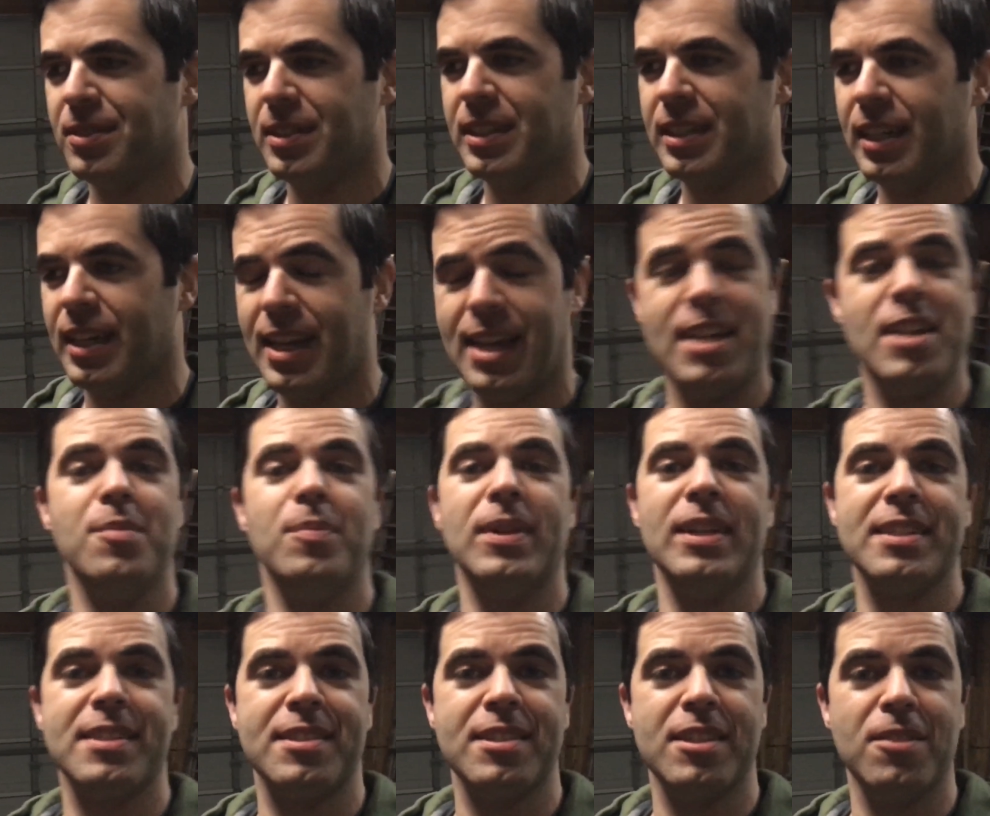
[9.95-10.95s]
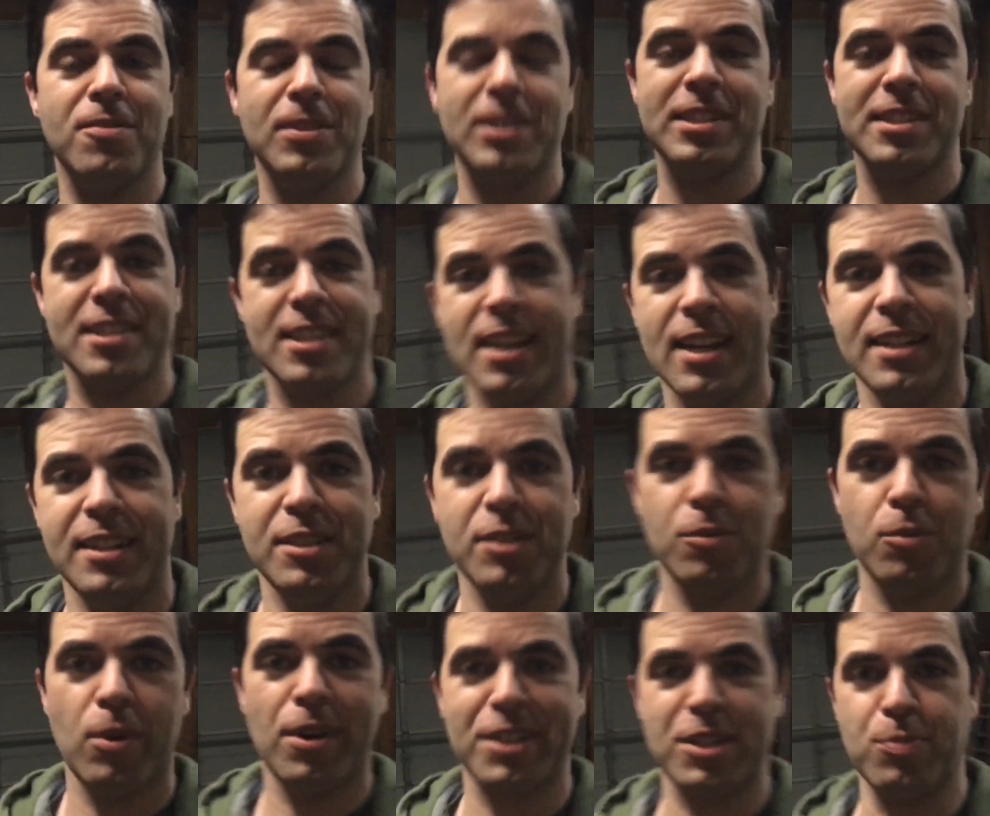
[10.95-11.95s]
and I hate myself, I decided to
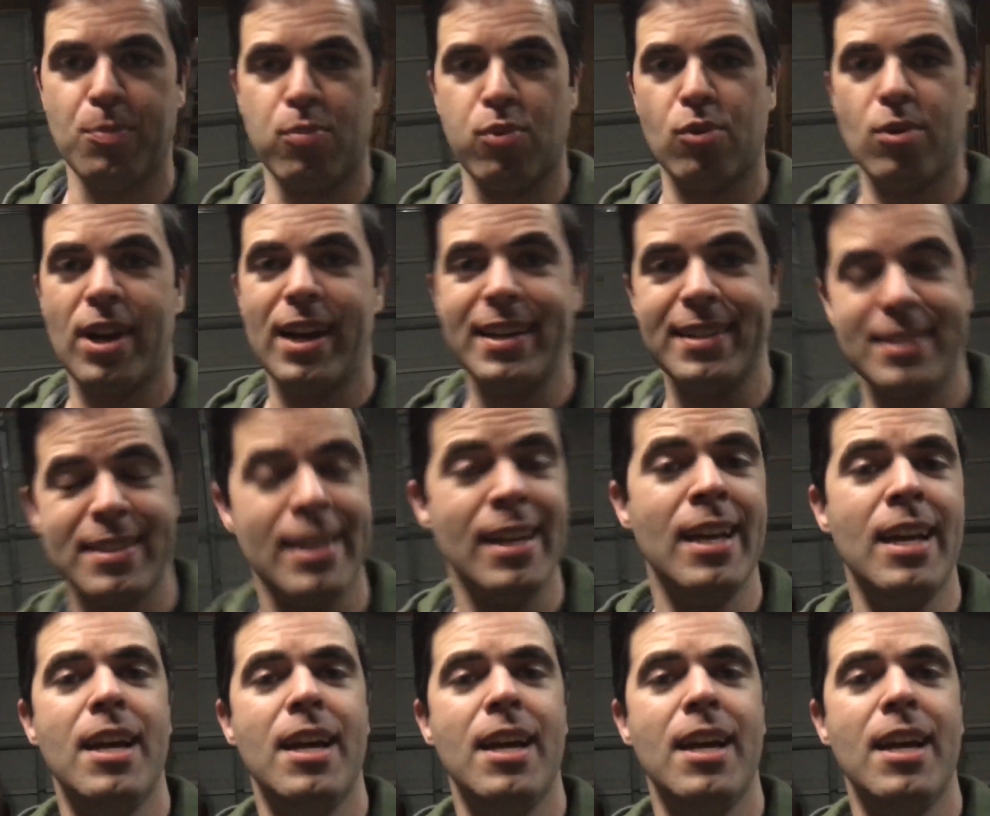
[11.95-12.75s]
watch Bright,